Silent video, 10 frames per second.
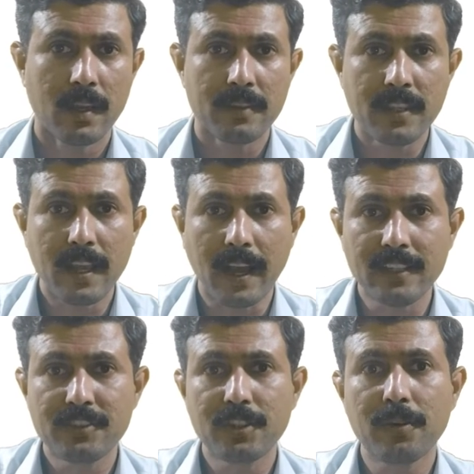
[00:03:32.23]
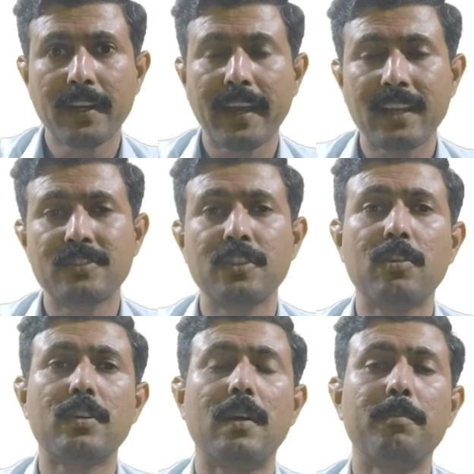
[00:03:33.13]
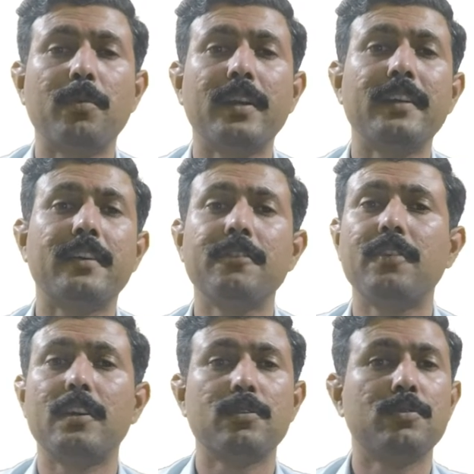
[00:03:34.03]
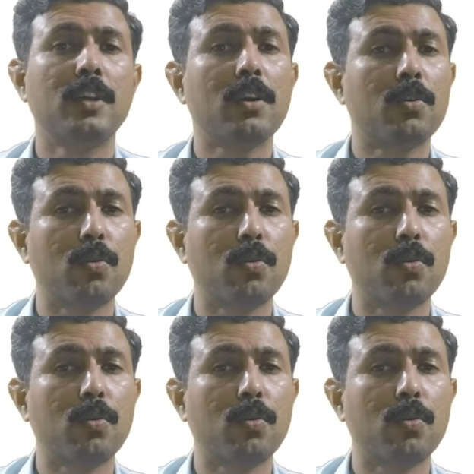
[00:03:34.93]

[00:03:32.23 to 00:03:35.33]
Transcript: The I zero and X zero component refer to the